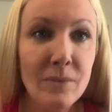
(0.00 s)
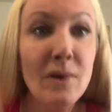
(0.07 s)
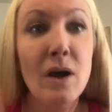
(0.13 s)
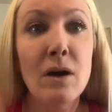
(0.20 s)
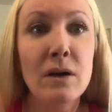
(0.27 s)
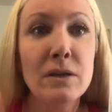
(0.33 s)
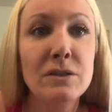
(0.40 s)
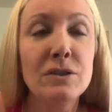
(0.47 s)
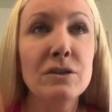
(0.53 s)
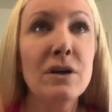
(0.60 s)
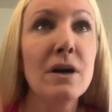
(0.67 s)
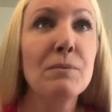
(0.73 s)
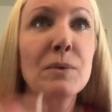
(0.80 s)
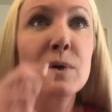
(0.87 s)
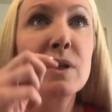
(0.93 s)
on your
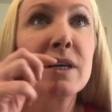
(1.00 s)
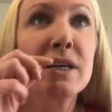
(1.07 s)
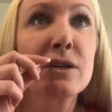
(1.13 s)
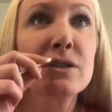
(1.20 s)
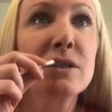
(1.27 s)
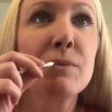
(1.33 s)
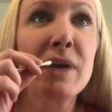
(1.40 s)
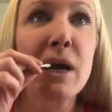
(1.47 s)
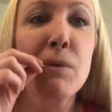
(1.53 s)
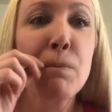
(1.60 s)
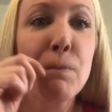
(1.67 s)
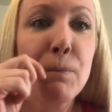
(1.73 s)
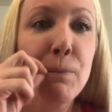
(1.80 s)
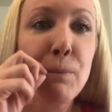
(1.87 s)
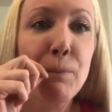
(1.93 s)
upper lid or something,
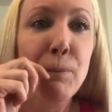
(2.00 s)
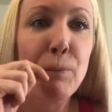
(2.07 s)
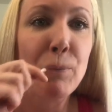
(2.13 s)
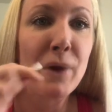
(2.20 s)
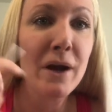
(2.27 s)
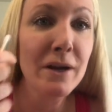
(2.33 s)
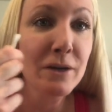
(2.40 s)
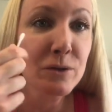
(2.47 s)
I